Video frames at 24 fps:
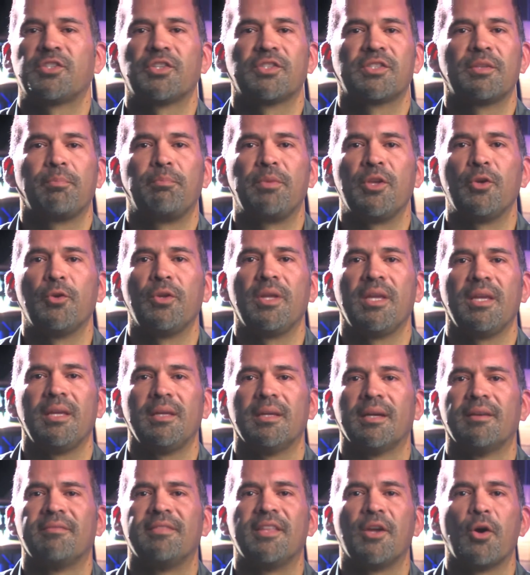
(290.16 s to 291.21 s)
This is the beauty
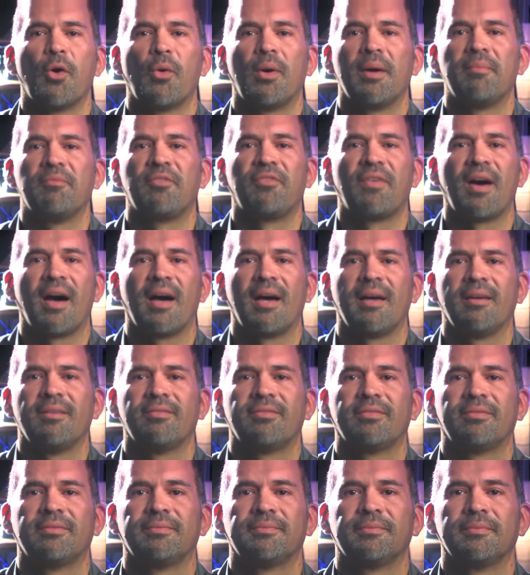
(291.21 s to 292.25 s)
of the OM5,
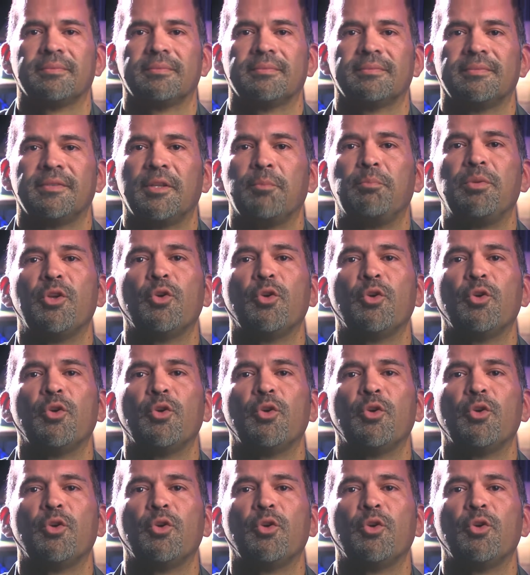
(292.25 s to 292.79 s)
the